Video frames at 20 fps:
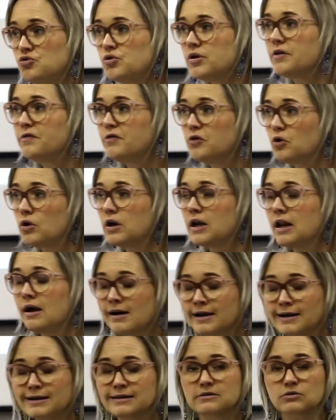If your
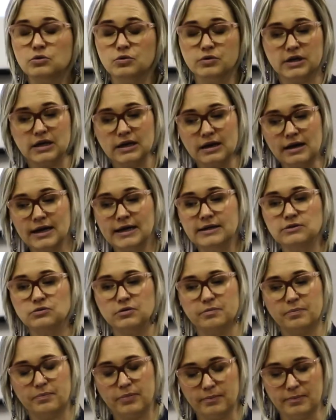client or
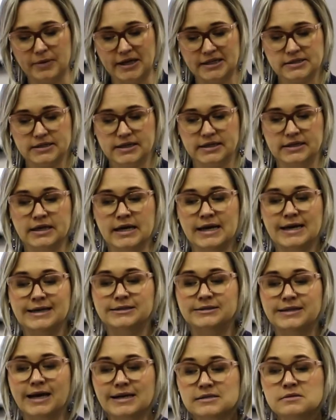the litigant
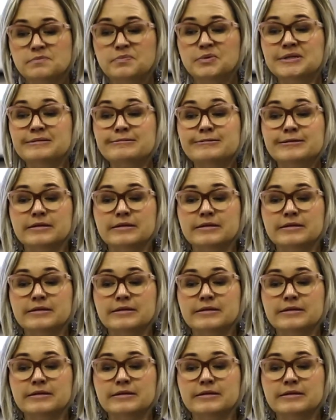doesn't